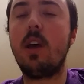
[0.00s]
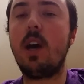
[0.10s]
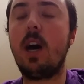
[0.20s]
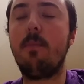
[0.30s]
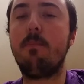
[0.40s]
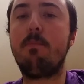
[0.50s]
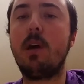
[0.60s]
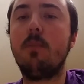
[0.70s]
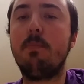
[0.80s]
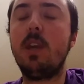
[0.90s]

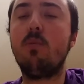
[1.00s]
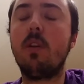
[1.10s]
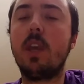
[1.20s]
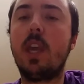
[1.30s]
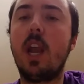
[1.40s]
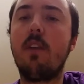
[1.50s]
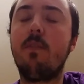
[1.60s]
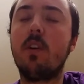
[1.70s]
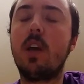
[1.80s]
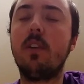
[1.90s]
but be really
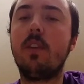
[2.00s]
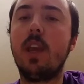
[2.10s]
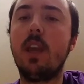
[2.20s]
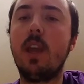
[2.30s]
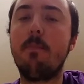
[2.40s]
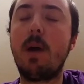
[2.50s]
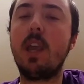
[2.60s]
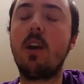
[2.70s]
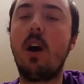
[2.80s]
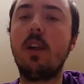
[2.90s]
careful because it
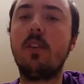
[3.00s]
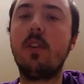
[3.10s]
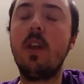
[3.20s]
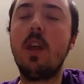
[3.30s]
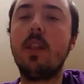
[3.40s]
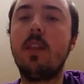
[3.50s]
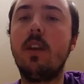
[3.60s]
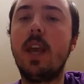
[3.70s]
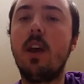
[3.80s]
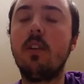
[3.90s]
might cause the
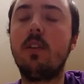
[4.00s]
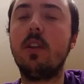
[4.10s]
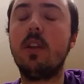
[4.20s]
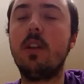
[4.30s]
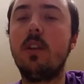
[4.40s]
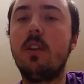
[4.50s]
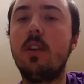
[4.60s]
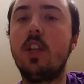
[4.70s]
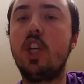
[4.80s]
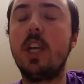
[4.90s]
nail to
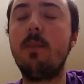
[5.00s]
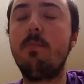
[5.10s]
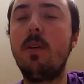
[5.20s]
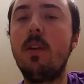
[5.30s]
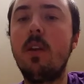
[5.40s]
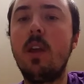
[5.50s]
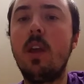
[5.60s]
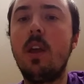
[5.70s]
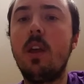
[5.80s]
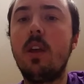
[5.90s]
chip.
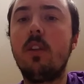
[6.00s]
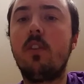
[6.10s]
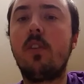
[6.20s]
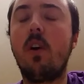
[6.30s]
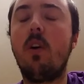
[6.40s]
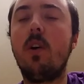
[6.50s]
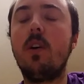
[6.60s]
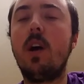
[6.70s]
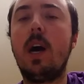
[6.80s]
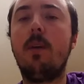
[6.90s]
So